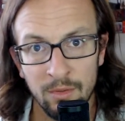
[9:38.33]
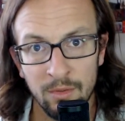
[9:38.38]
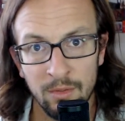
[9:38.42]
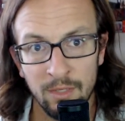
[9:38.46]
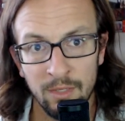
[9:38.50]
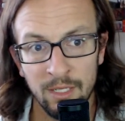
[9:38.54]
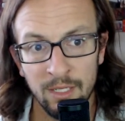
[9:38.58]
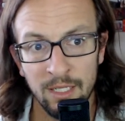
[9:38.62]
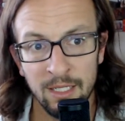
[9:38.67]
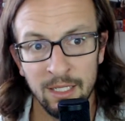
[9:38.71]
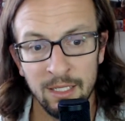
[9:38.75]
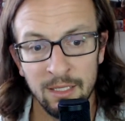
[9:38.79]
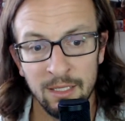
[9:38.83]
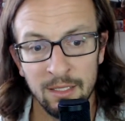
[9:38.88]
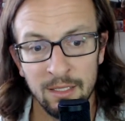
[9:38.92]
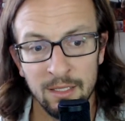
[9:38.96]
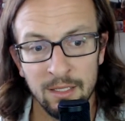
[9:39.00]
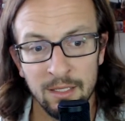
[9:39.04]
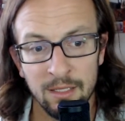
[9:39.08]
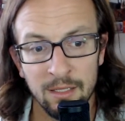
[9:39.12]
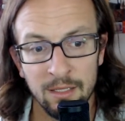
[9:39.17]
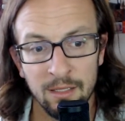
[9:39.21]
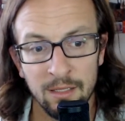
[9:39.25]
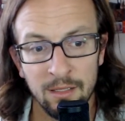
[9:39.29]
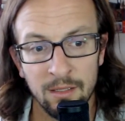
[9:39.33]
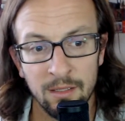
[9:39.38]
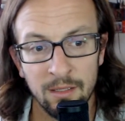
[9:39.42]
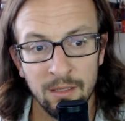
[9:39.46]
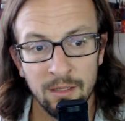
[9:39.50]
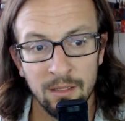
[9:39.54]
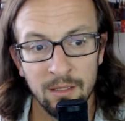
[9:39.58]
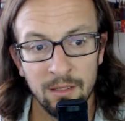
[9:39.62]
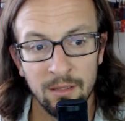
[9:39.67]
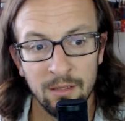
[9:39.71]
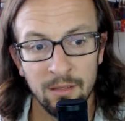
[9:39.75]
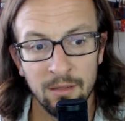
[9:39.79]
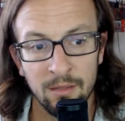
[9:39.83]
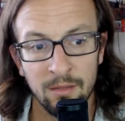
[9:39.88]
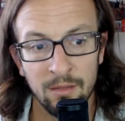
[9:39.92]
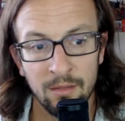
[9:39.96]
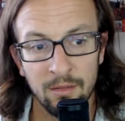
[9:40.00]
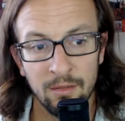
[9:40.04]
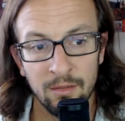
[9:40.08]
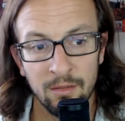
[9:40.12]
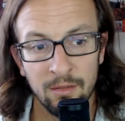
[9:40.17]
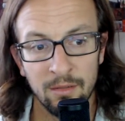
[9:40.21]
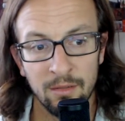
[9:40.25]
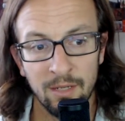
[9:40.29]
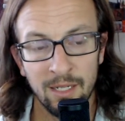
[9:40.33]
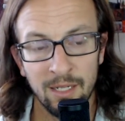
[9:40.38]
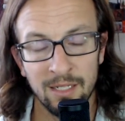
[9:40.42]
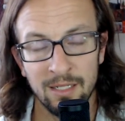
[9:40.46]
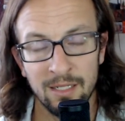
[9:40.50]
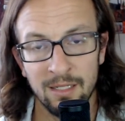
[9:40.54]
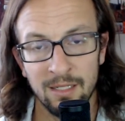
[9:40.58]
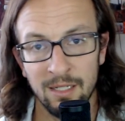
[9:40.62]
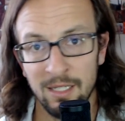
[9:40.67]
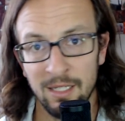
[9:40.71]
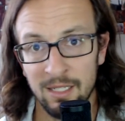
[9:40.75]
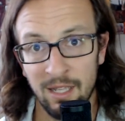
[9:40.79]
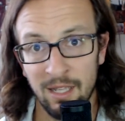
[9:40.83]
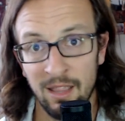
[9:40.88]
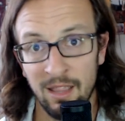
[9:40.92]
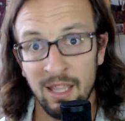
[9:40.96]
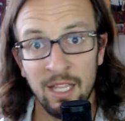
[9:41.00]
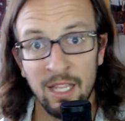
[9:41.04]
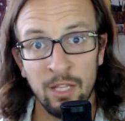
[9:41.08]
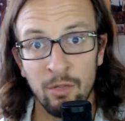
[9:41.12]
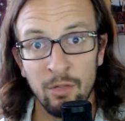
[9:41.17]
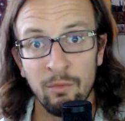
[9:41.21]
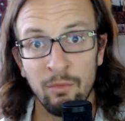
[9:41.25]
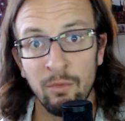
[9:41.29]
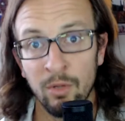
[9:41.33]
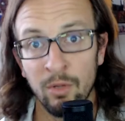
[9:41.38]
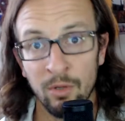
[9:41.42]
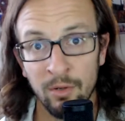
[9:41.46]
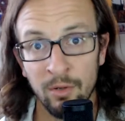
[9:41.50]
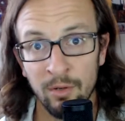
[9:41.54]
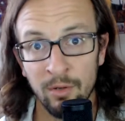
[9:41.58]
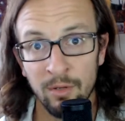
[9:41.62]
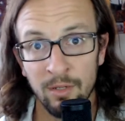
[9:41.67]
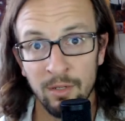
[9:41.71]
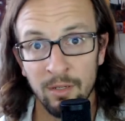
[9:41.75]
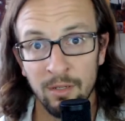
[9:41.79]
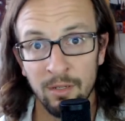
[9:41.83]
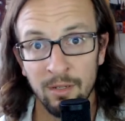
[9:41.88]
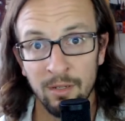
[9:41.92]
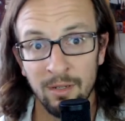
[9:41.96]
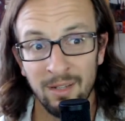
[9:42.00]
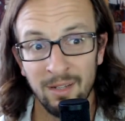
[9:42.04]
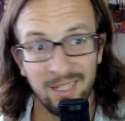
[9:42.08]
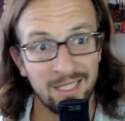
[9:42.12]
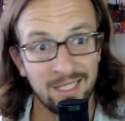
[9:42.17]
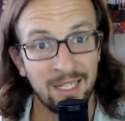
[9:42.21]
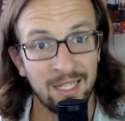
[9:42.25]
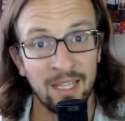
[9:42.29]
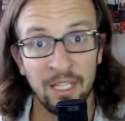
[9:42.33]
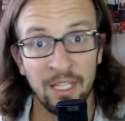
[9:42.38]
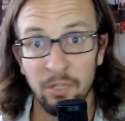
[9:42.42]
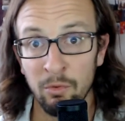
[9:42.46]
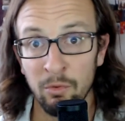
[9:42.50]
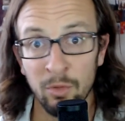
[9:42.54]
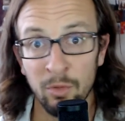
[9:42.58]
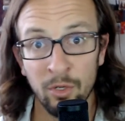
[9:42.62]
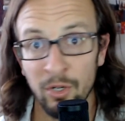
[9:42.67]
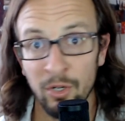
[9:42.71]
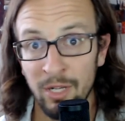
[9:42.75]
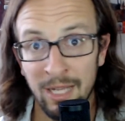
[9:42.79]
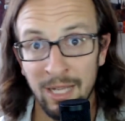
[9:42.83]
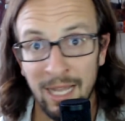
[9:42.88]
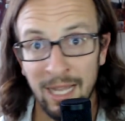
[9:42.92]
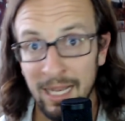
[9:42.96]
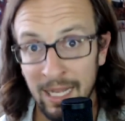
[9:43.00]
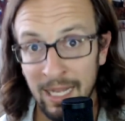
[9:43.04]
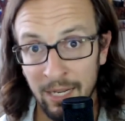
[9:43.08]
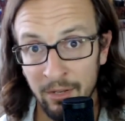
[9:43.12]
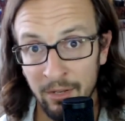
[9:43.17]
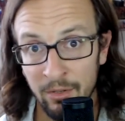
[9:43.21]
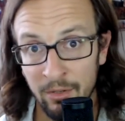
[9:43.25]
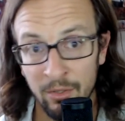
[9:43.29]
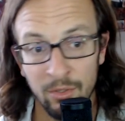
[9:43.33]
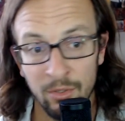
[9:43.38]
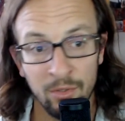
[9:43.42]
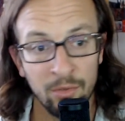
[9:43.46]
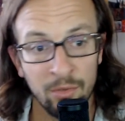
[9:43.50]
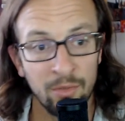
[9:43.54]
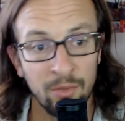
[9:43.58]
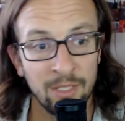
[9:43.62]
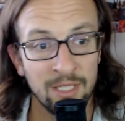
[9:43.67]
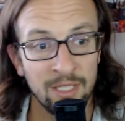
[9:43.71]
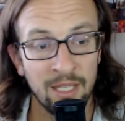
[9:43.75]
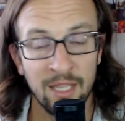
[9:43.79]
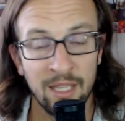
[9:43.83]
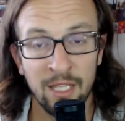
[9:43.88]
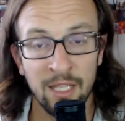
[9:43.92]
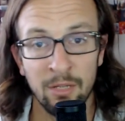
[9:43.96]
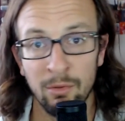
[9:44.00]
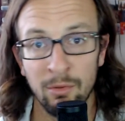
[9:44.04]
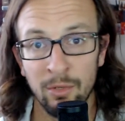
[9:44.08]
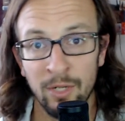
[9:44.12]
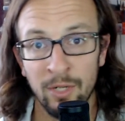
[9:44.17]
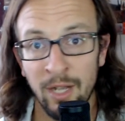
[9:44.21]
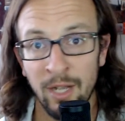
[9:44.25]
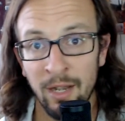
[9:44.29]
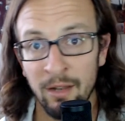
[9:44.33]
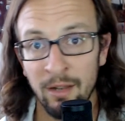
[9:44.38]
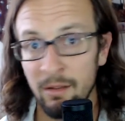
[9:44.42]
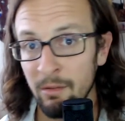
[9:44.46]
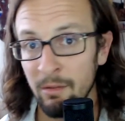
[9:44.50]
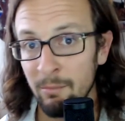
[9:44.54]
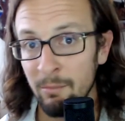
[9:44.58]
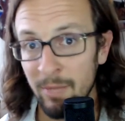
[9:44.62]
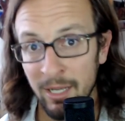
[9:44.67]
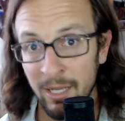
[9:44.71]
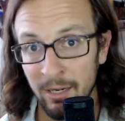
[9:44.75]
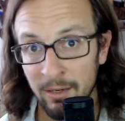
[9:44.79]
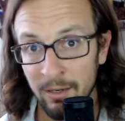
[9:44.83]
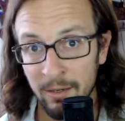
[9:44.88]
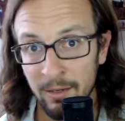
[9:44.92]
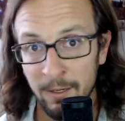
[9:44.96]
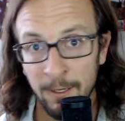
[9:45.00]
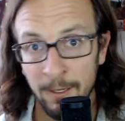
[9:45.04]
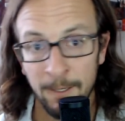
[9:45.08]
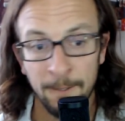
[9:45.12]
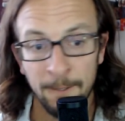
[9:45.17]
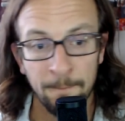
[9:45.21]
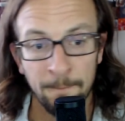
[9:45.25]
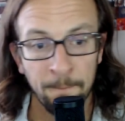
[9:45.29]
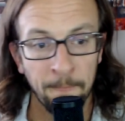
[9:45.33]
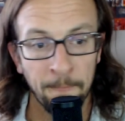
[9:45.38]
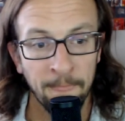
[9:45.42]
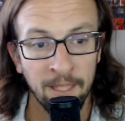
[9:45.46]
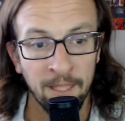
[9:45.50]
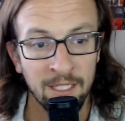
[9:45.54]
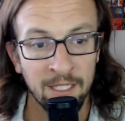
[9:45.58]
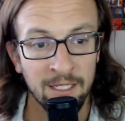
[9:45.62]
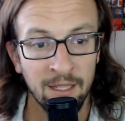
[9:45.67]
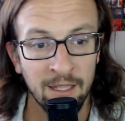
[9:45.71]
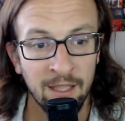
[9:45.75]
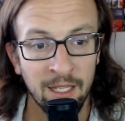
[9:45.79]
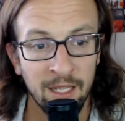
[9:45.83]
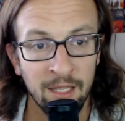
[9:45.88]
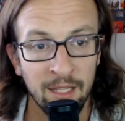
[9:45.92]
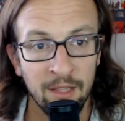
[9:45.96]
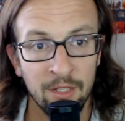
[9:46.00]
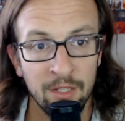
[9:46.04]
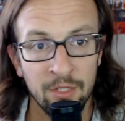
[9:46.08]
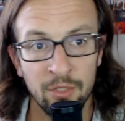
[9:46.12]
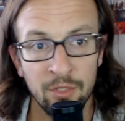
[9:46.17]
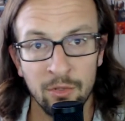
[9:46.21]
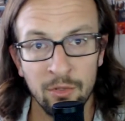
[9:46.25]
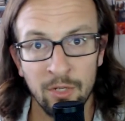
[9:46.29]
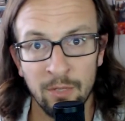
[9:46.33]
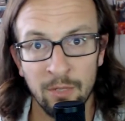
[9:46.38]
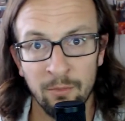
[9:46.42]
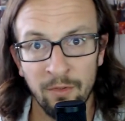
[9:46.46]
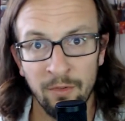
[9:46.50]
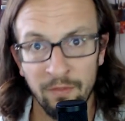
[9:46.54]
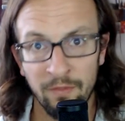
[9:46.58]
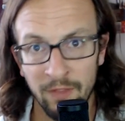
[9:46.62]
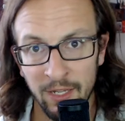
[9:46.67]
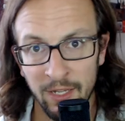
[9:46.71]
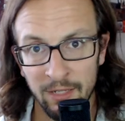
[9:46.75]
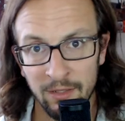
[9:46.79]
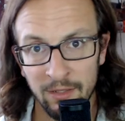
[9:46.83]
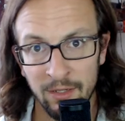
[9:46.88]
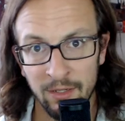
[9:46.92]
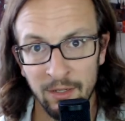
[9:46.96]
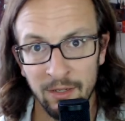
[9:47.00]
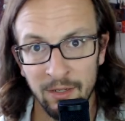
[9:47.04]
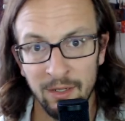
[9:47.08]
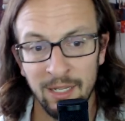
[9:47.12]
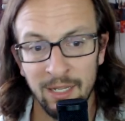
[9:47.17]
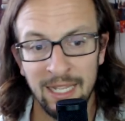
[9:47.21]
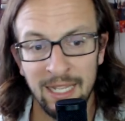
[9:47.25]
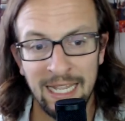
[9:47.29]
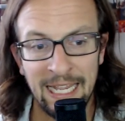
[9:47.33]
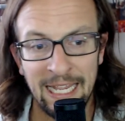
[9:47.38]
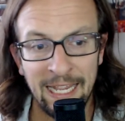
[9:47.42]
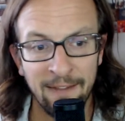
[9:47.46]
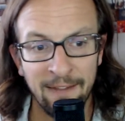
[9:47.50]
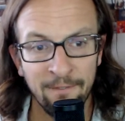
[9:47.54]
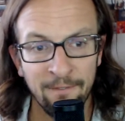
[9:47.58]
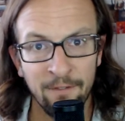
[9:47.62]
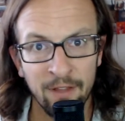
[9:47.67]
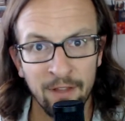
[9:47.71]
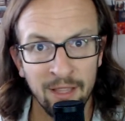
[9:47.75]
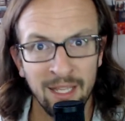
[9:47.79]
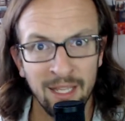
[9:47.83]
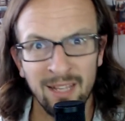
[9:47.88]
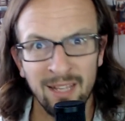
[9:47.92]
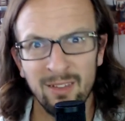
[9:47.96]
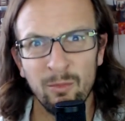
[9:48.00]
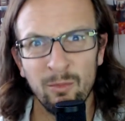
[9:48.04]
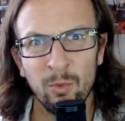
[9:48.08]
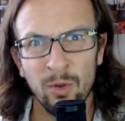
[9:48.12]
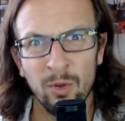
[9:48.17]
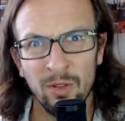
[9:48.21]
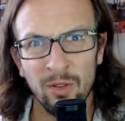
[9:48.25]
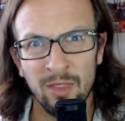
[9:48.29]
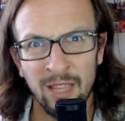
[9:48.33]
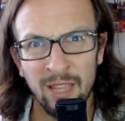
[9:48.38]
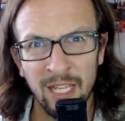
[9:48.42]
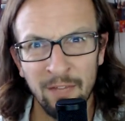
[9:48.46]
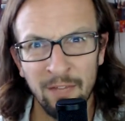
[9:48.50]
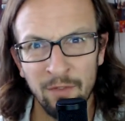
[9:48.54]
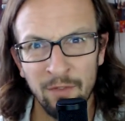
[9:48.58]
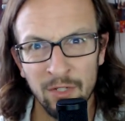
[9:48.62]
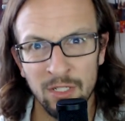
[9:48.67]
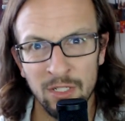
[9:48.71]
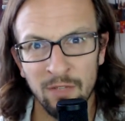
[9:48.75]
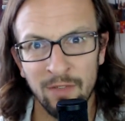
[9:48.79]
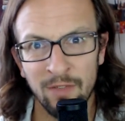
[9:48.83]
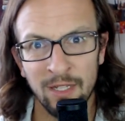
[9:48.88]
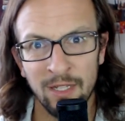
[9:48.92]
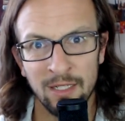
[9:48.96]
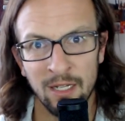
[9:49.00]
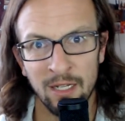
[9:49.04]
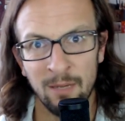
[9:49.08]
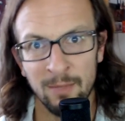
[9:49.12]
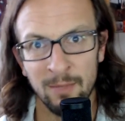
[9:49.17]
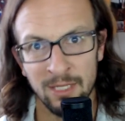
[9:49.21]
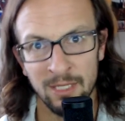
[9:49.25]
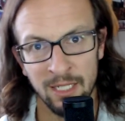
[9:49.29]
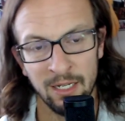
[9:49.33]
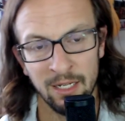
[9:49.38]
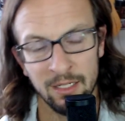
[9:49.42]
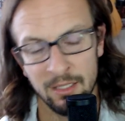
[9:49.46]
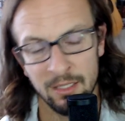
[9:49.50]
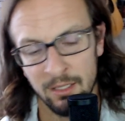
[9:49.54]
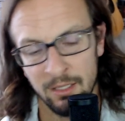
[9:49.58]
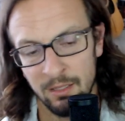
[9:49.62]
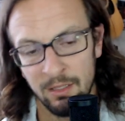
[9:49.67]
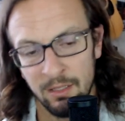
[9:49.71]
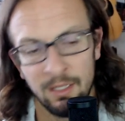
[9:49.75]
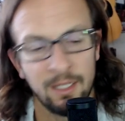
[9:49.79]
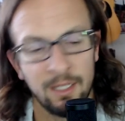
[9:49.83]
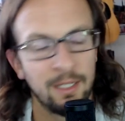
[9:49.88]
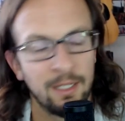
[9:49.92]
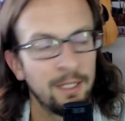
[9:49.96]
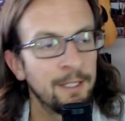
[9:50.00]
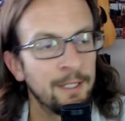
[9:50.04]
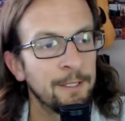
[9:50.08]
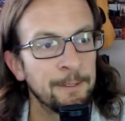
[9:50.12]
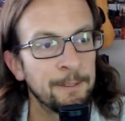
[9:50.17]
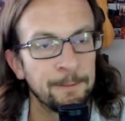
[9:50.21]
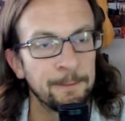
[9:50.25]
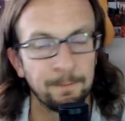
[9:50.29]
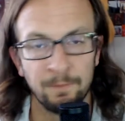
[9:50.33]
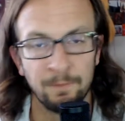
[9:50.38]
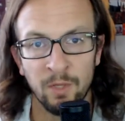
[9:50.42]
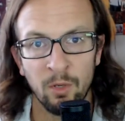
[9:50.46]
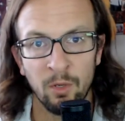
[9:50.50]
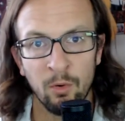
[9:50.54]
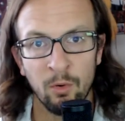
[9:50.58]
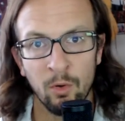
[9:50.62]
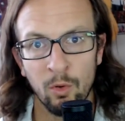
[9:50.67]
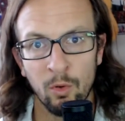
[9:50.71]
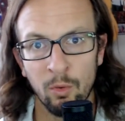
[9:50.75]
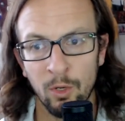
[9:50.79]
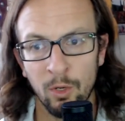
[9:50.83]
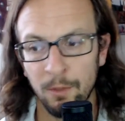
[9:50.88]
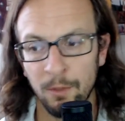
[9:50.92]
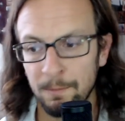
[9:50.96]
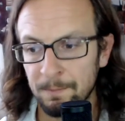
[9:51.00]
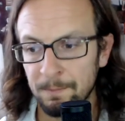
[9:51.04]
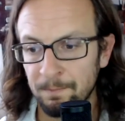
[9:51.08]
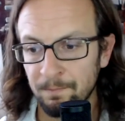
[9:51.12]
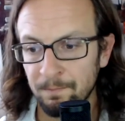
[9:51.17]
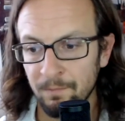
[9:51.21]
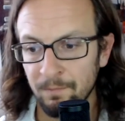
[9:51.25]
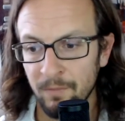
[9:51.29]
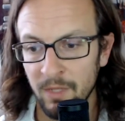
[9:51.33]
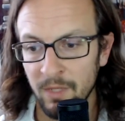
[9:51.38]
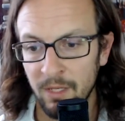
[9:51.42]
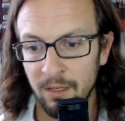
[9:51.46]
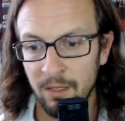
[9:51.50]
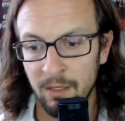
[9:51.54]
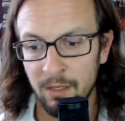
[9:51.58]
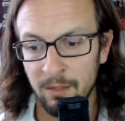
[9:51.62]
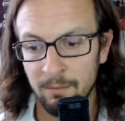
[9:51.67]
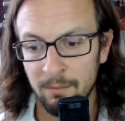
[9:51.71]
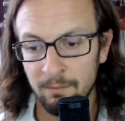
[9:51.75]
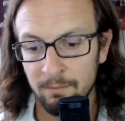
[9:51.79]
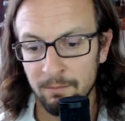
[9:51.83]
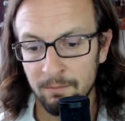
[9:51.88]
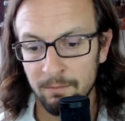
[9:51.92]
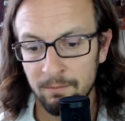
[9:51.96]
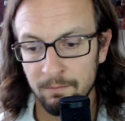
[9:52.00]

is a, is a thing you learned. It's a thing you learned not how to do. It's a thing you learned how to do better. It's a thing that you can reflect on. Everything. Think of yourself like Thomas Edison. The whole quote. Um,